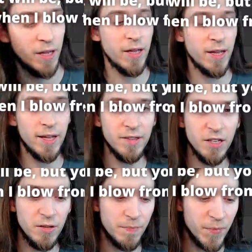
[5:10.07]
And
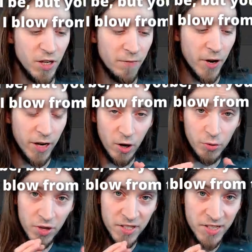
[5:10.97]
if I go
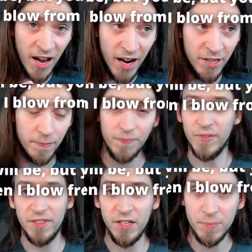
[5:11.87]
to the side,
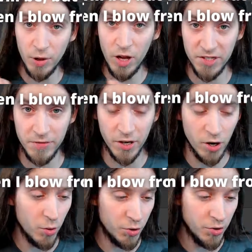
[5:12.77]
these plosives are
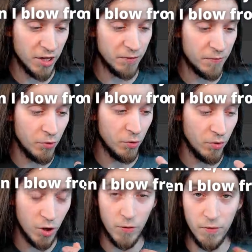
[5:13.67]
going to
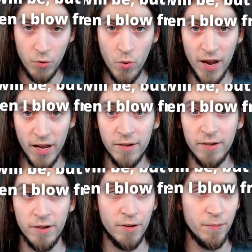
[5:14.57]
go through and
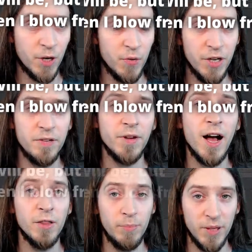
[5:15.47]
create
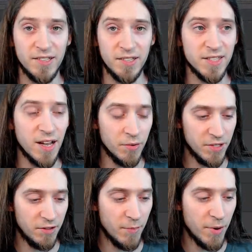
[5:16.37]
unpleasant sounds
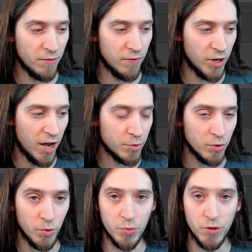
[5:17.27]
at the microphone capsule,
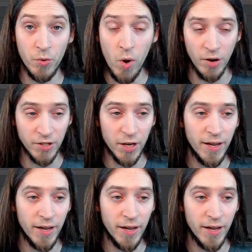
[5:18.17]
which we don't want.